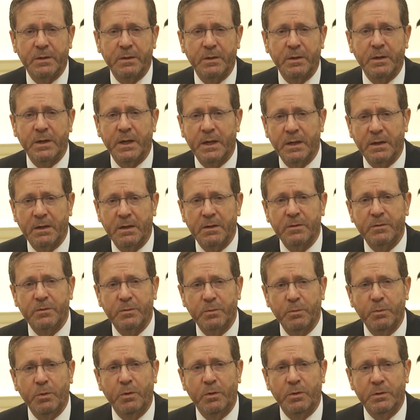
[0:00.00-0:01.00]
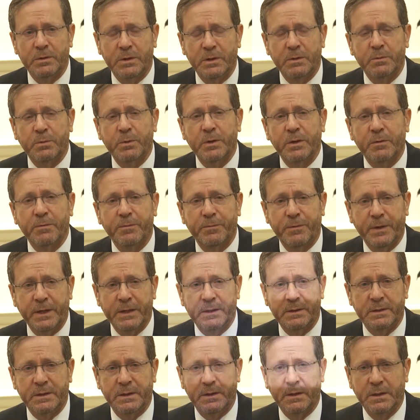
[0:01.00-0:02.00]
the endless war that we are
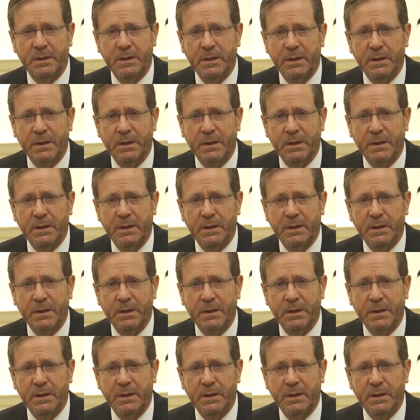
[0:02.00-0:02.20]
fighting